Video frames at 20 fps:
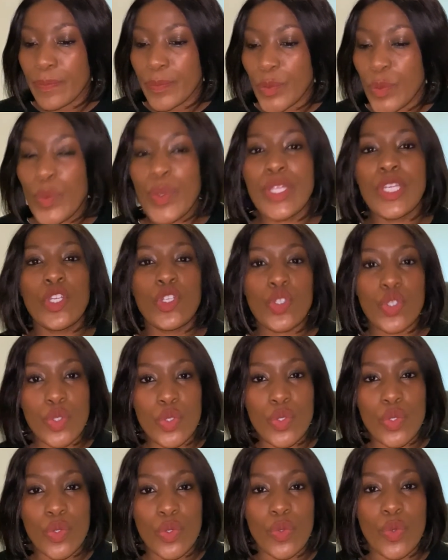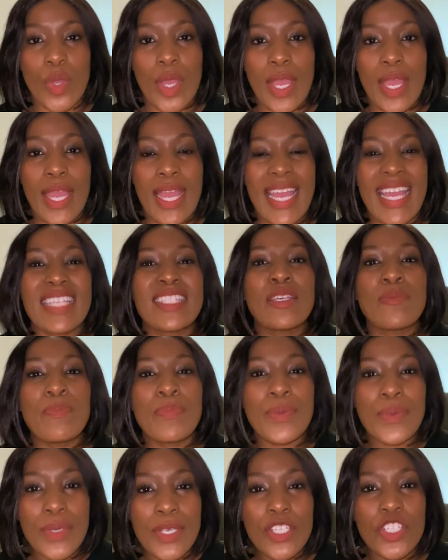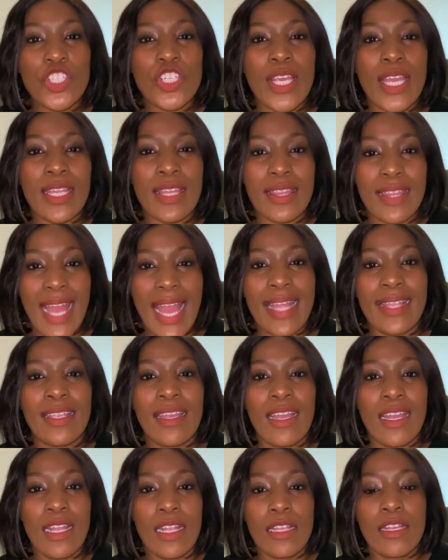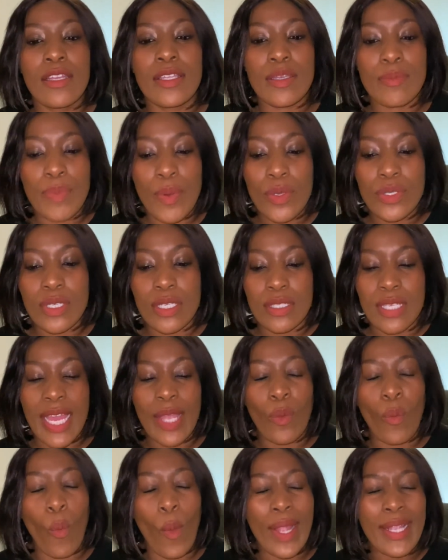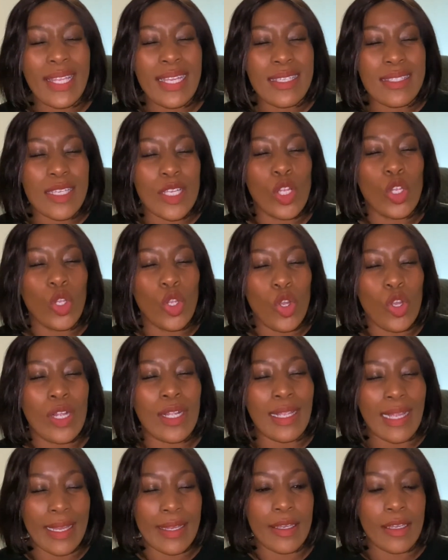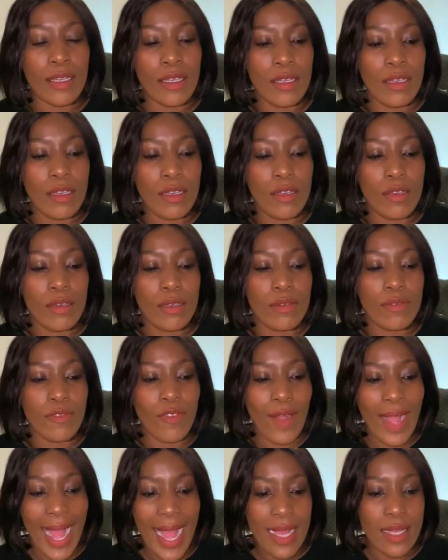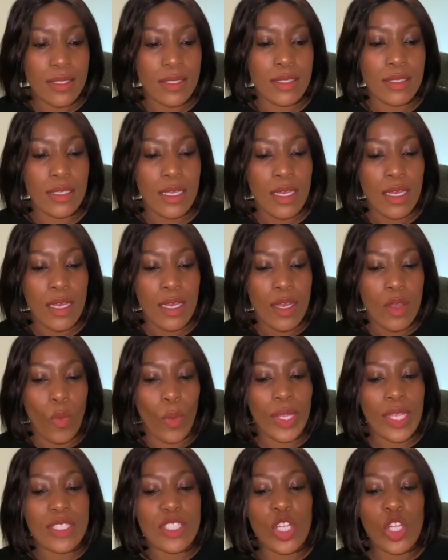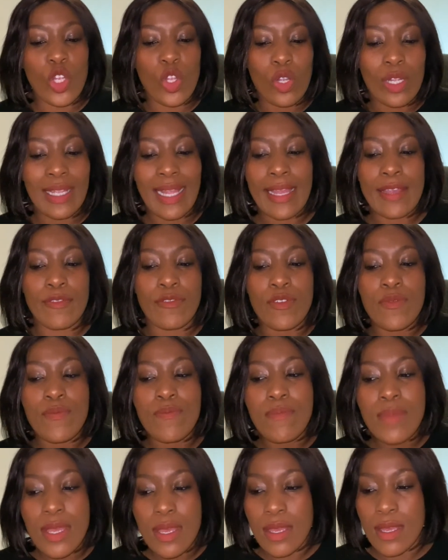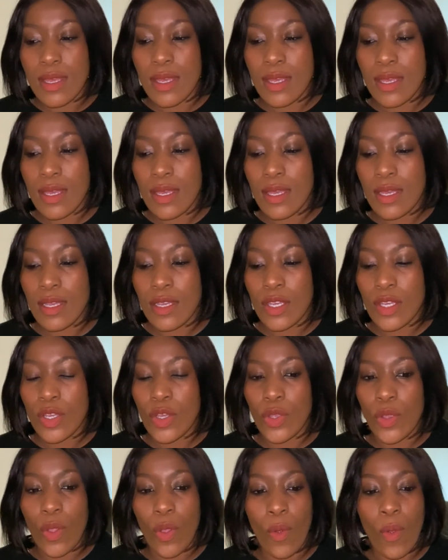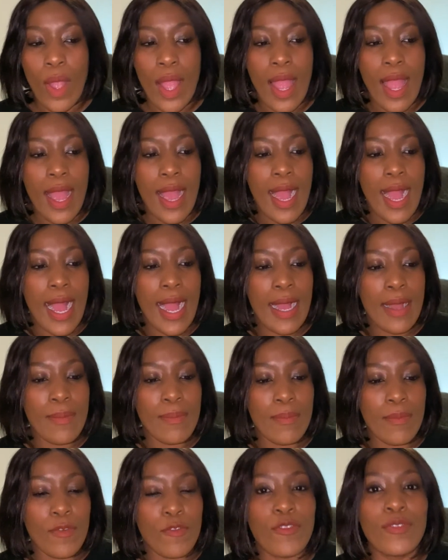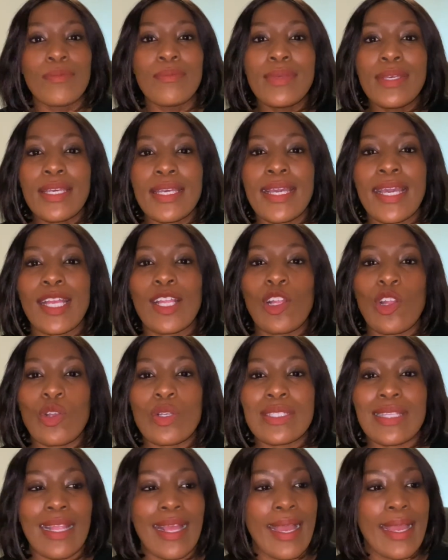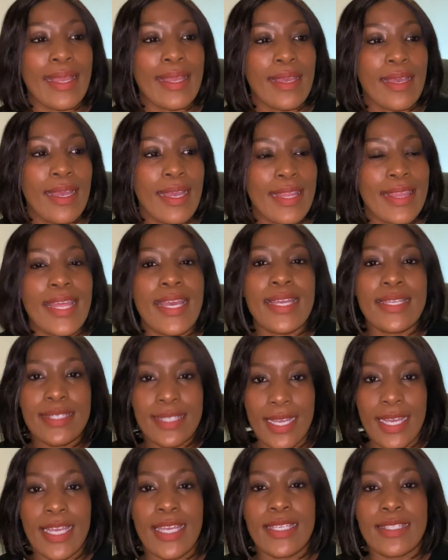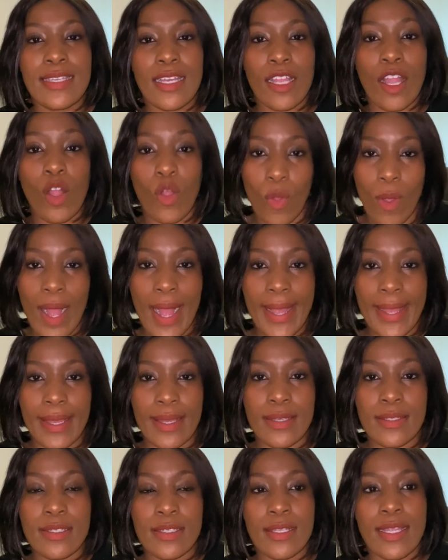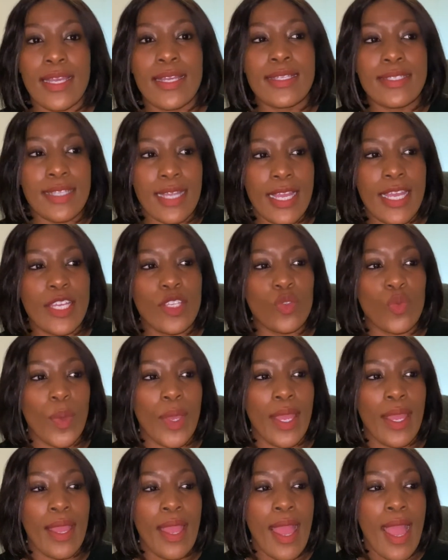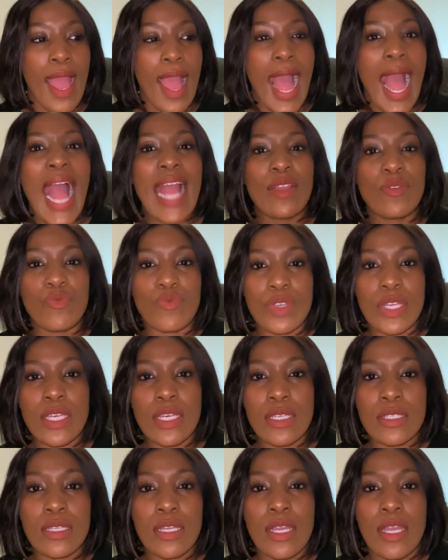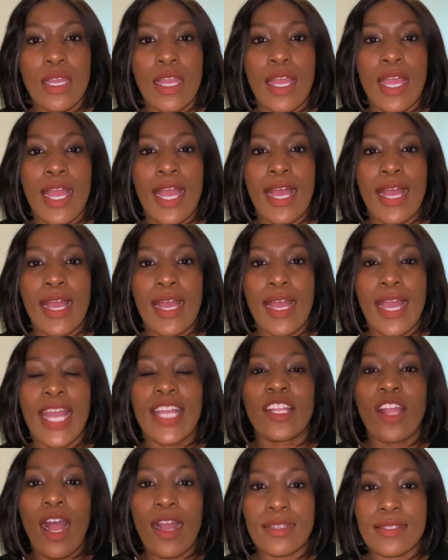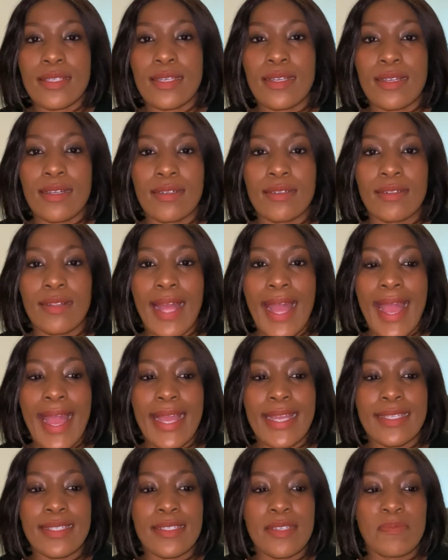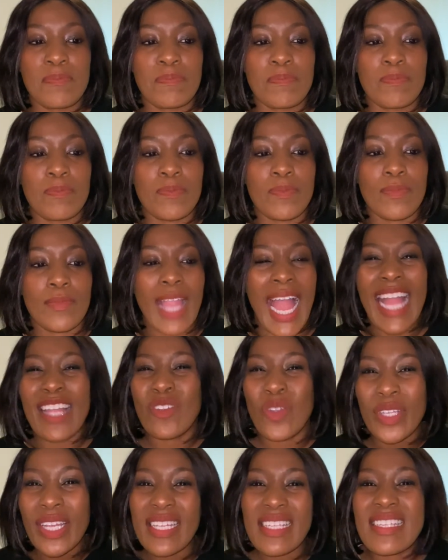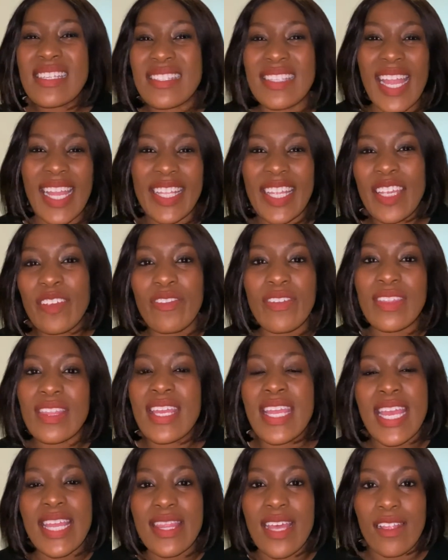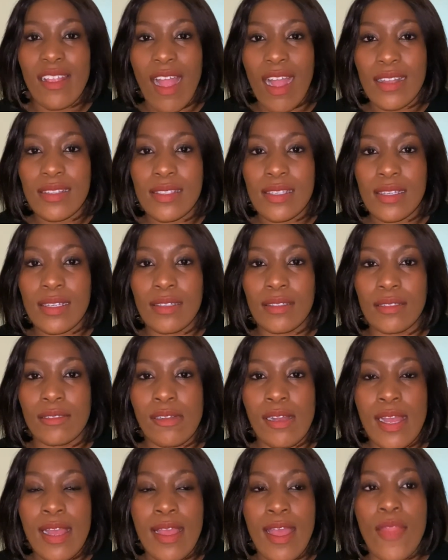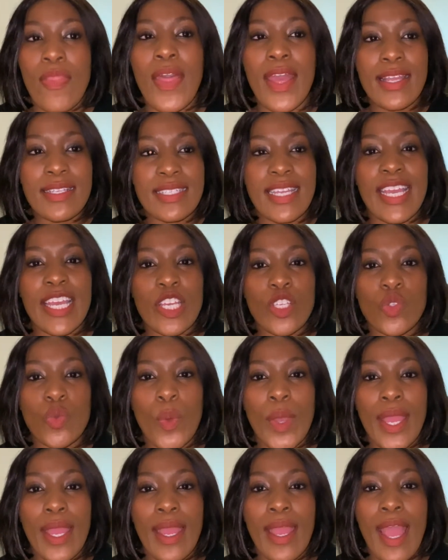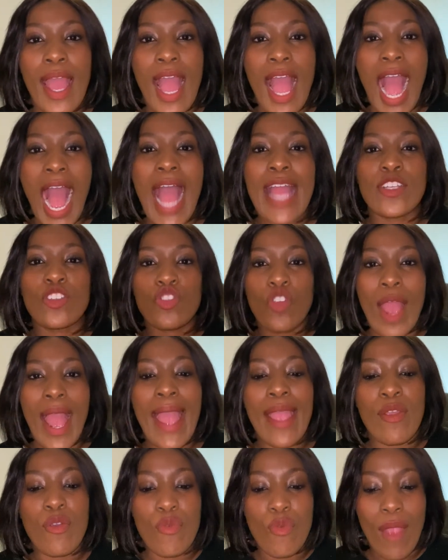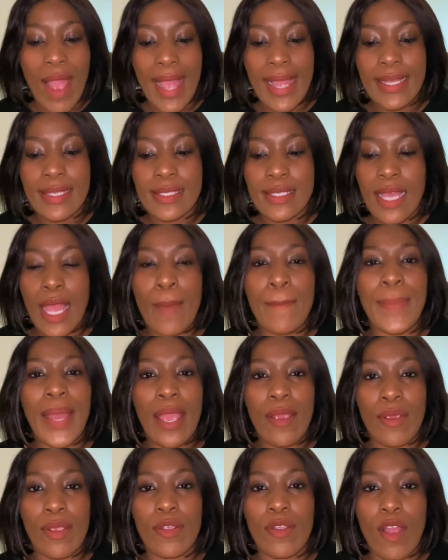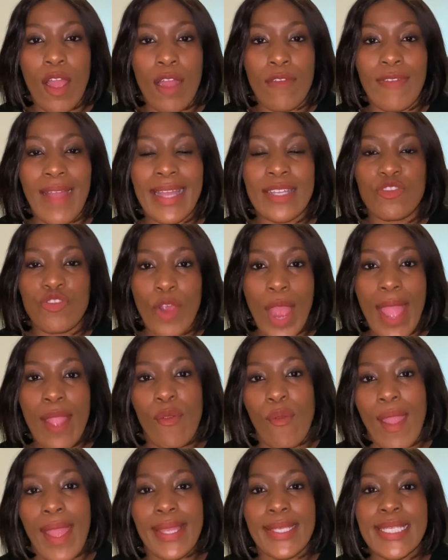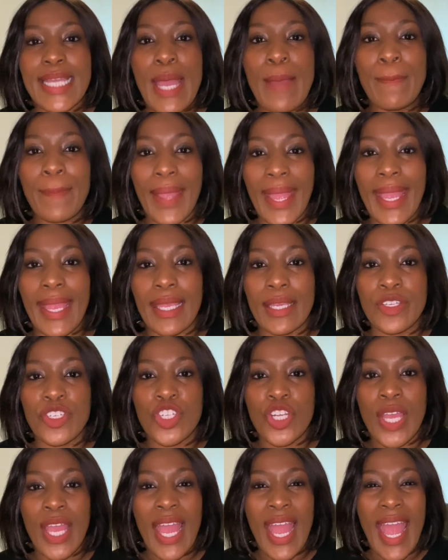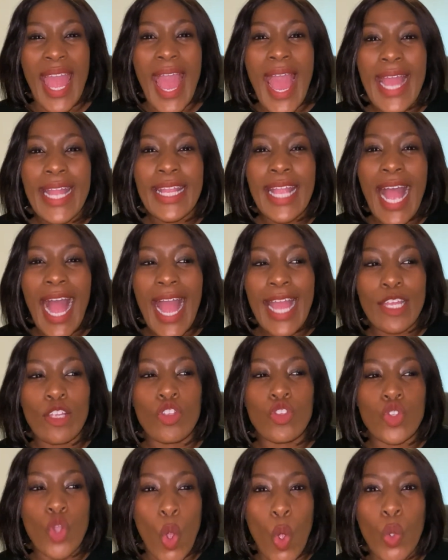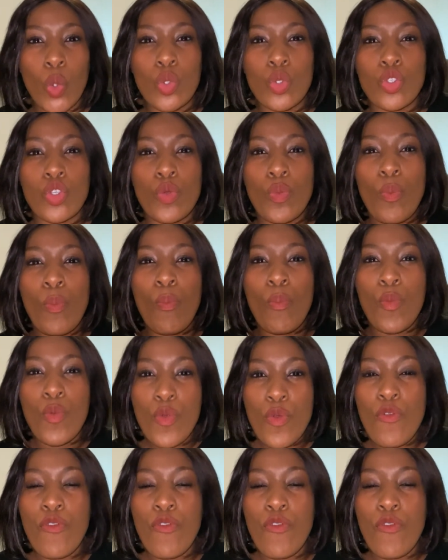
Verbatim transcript: we need to do is appreciate that learning process. And what does it look like for us? What does it look like for me? You know, um, for me, it looks like there are days that are quiet. There are days where I read uh, an article and I don't understand everything in that article. There are days where I try write a paragraph, I try write a page, and I don't move